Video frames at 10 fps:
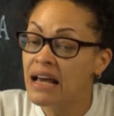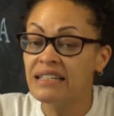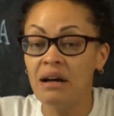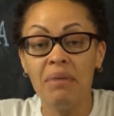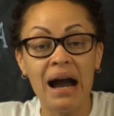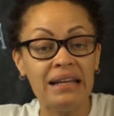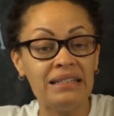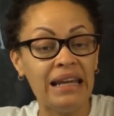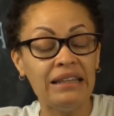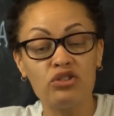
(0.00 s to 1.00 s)

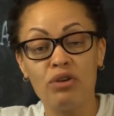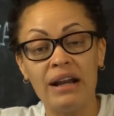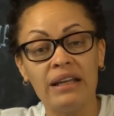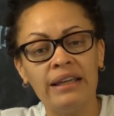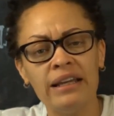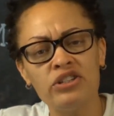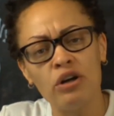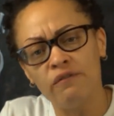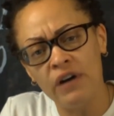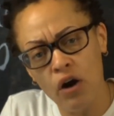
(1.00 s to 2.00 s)
Somebody's either trying to get
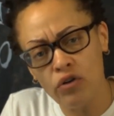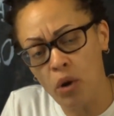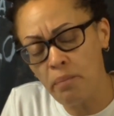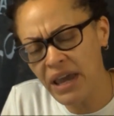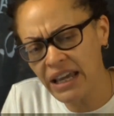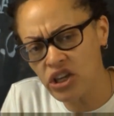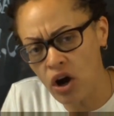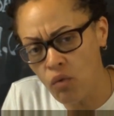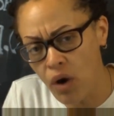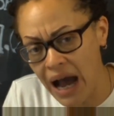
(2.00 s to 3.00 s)
your vote or pick
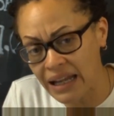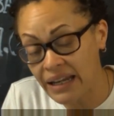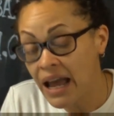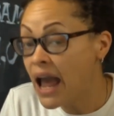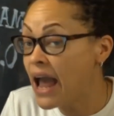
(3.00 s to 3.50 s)
your wallet,